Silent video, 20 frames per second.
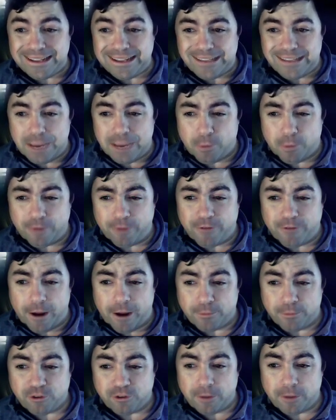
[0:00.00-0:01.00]

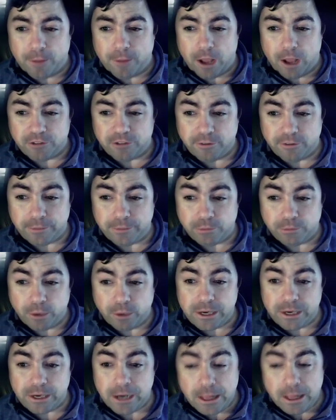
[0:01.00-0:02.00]
10.5% positivity
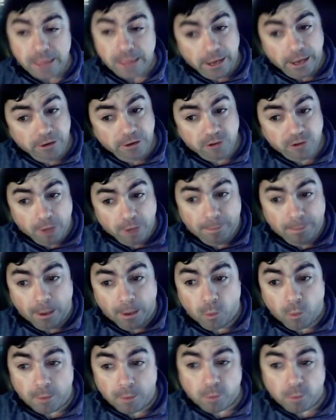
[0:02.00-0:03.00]
rate. That is up by
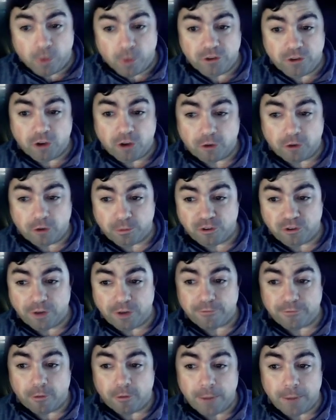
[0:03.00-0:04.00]

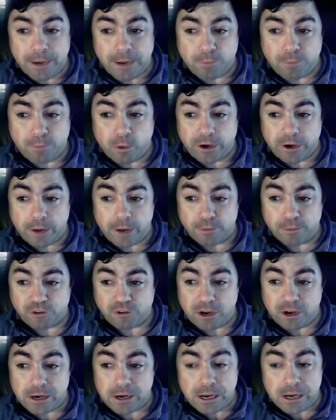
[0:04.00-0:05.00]
1.6% from
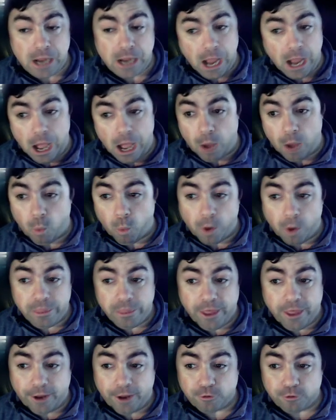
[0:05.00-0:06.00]
8.9%. Uh,
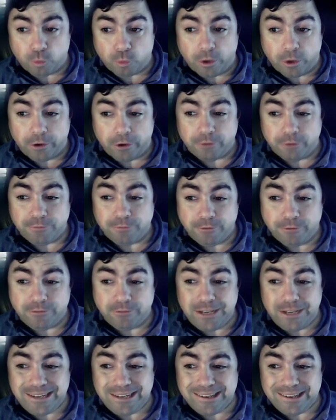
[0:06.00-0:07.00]

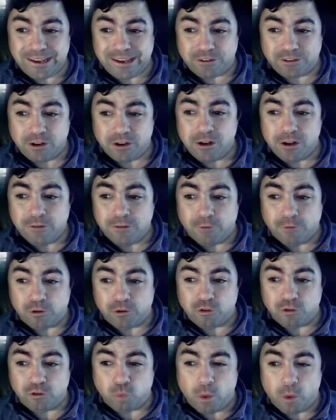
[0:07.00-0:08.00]
1,115 tests
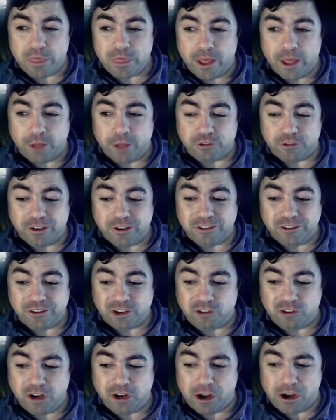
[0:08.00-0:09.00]
versus
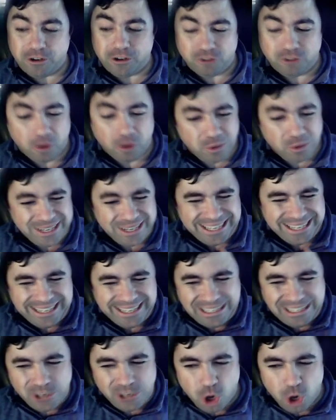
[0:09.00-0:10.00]
1,069. So
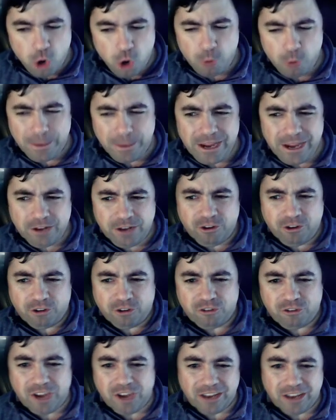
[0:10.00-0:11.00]
no peak
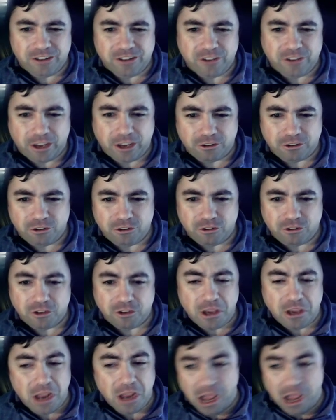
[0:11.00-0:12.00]
just yet in Texas.
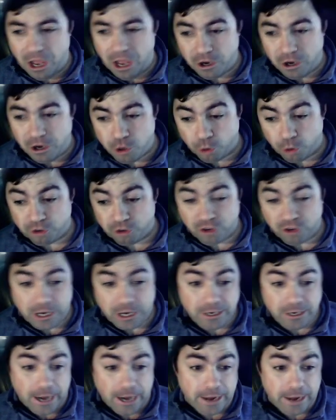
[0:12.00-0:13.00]
Uh, New York
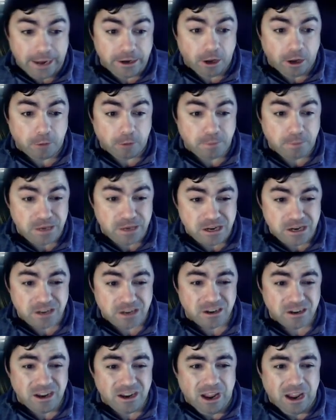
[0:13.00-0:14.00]
State had not
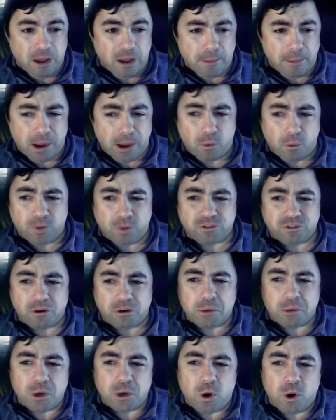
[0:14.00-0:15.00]
peaked. How about what's
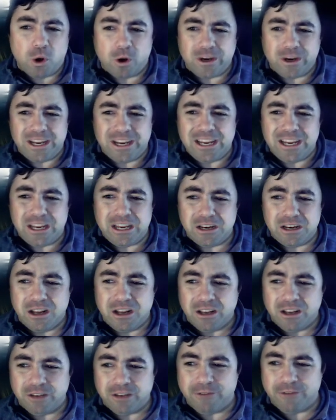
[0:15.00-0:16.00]
going on in
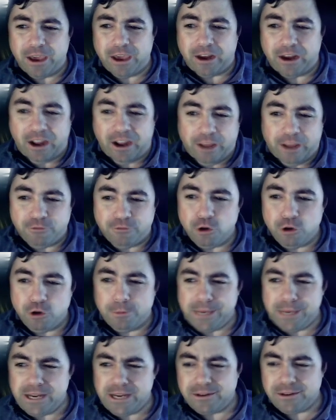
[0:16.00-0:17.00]
Nevada? Have you
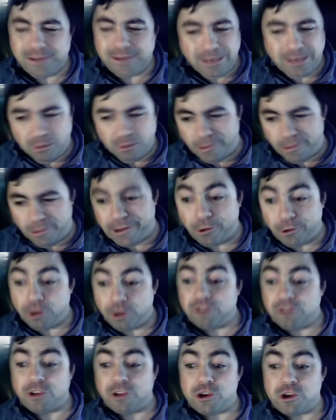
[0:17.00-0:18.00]
peaked? Well,
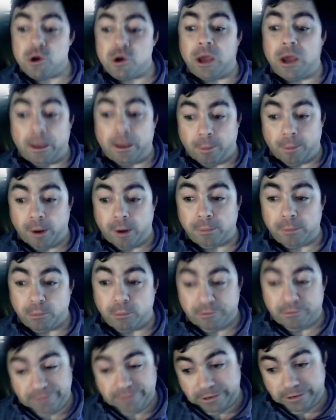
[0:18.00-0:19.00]
looks like you had a problem
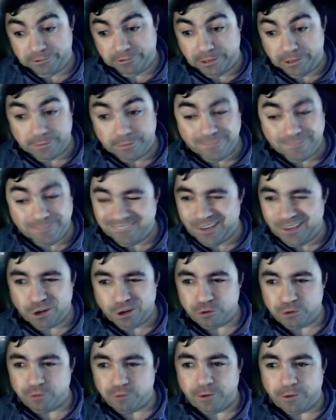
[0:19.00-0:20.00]
with testing. You
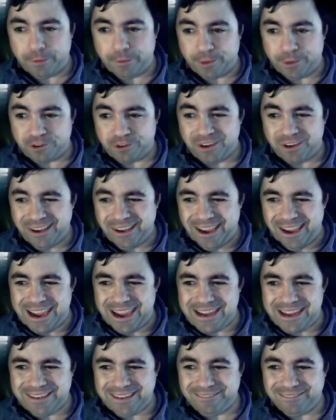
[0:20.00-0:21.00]
don't do very much.
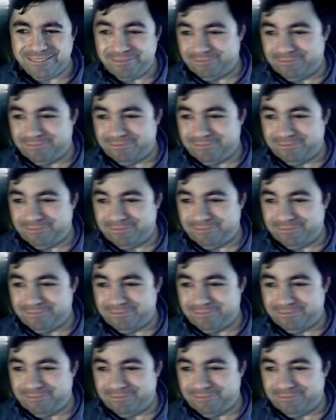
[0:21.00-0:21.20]
Eight